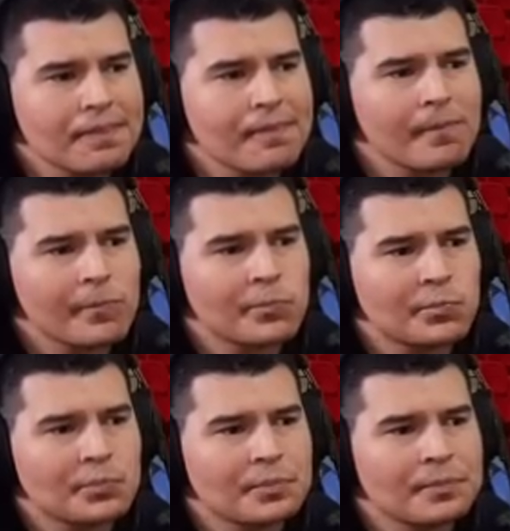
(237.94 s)

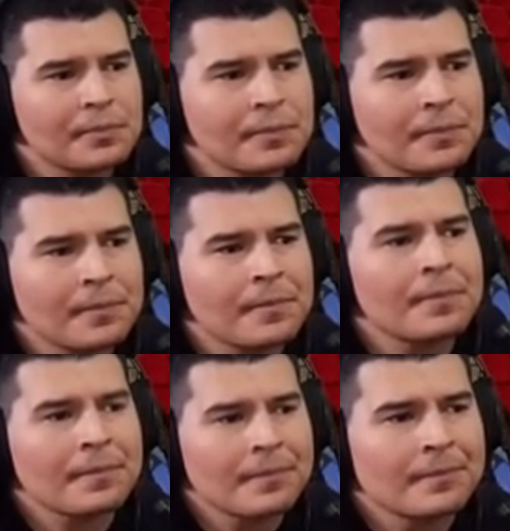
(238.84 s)

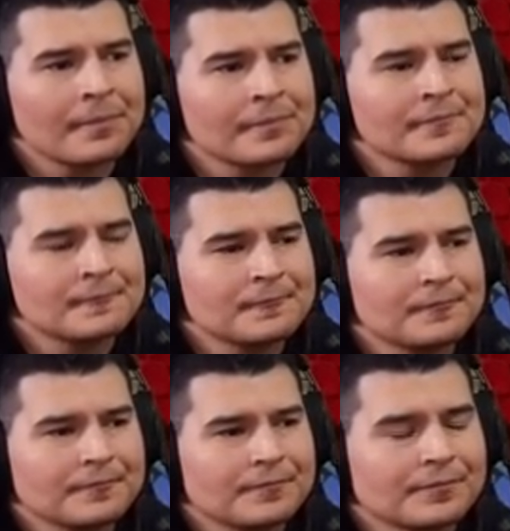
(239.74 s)

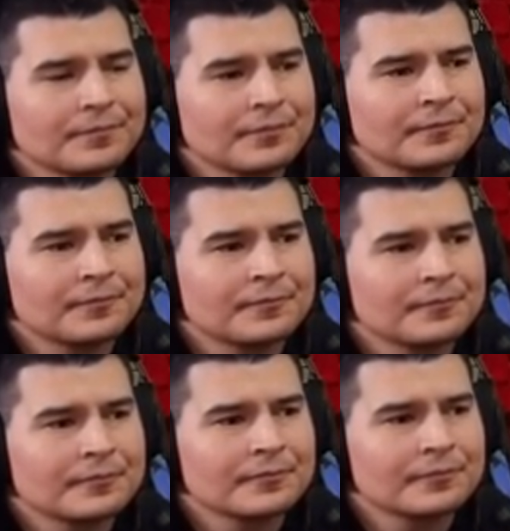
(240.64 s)

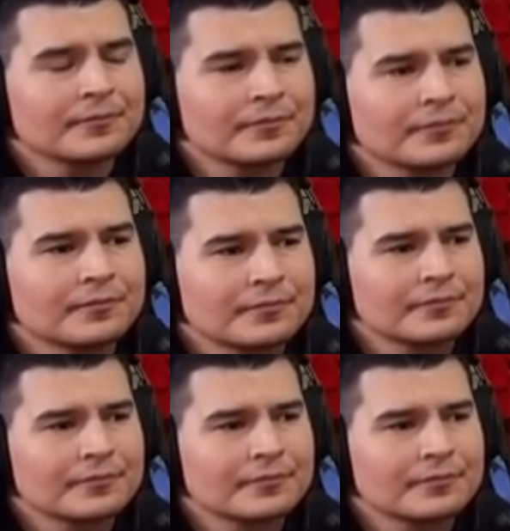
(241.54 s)
(silent)